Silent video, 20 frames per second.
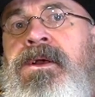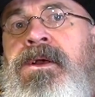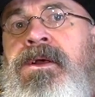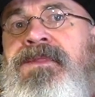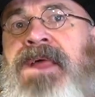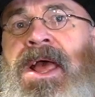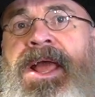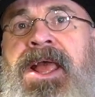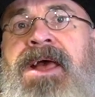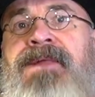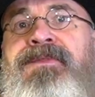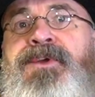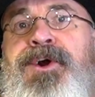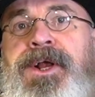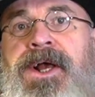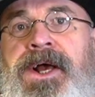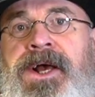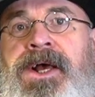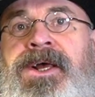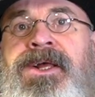they had their
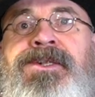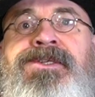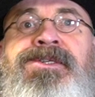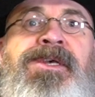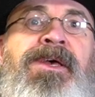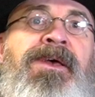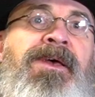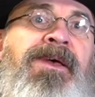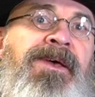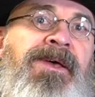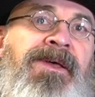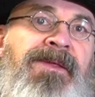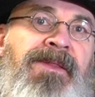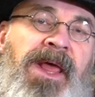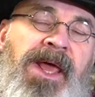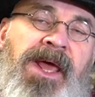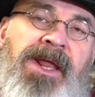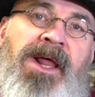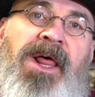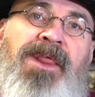guns,
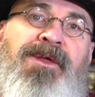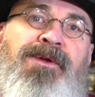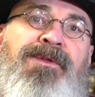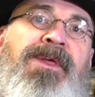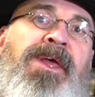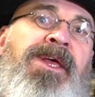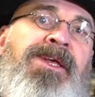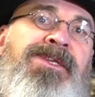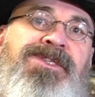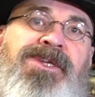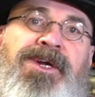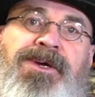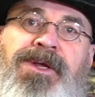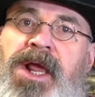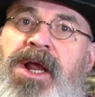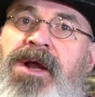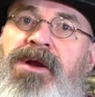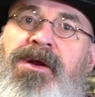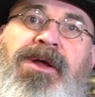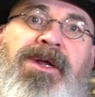they had other things, their
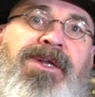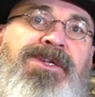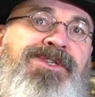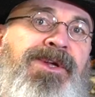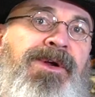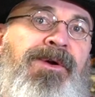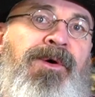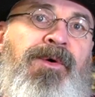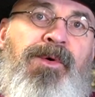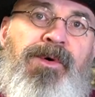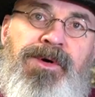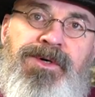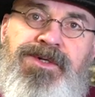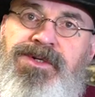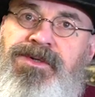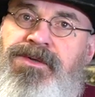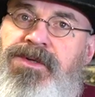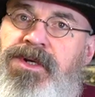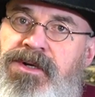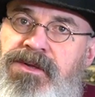carriage, their horse,
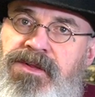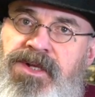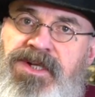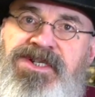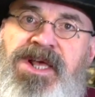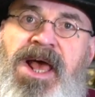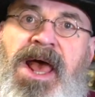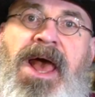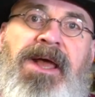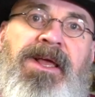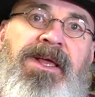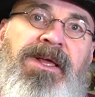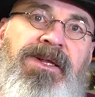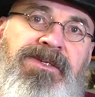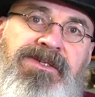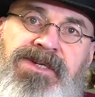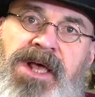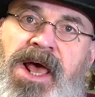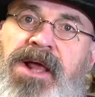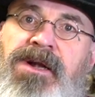and the tack
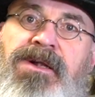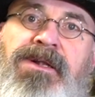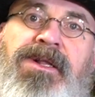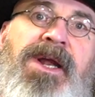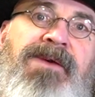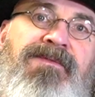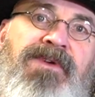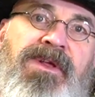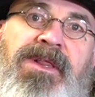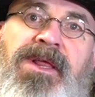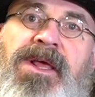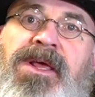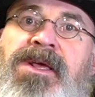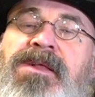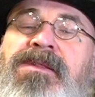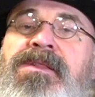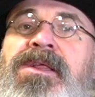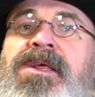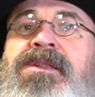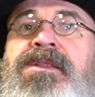and saddle and
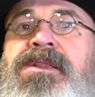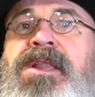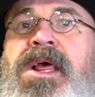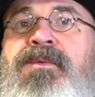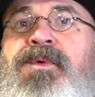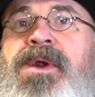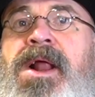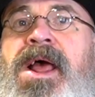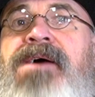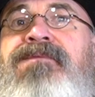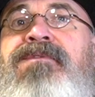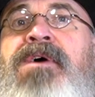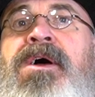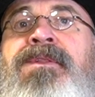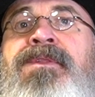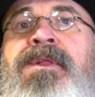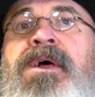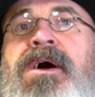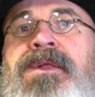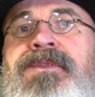everything that they would have
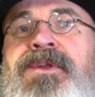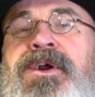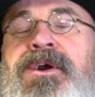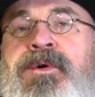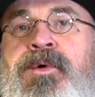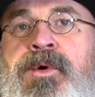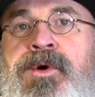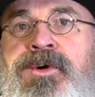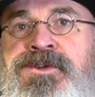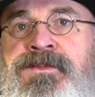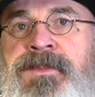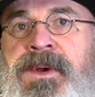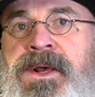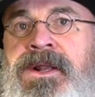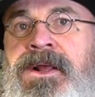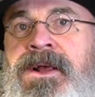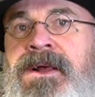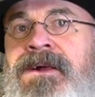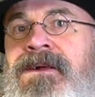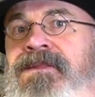on their horse.
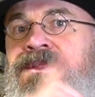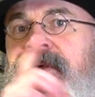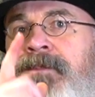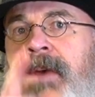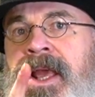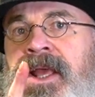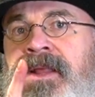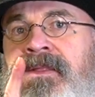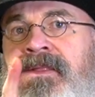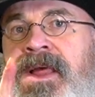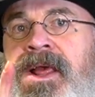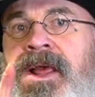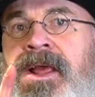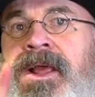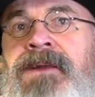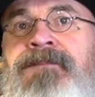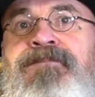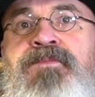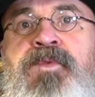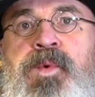But the main
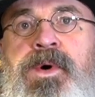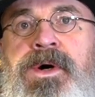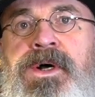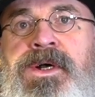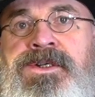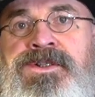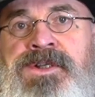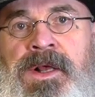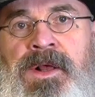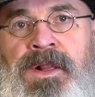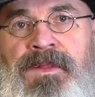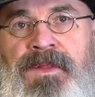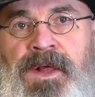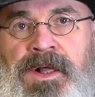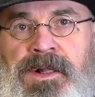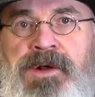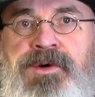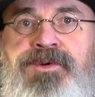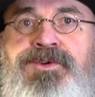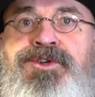thing was the
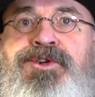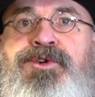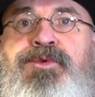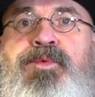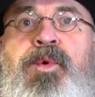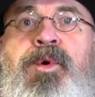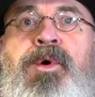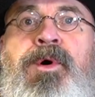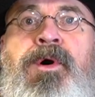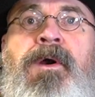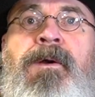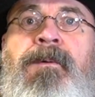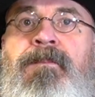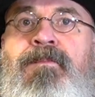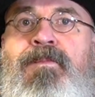clothes you wore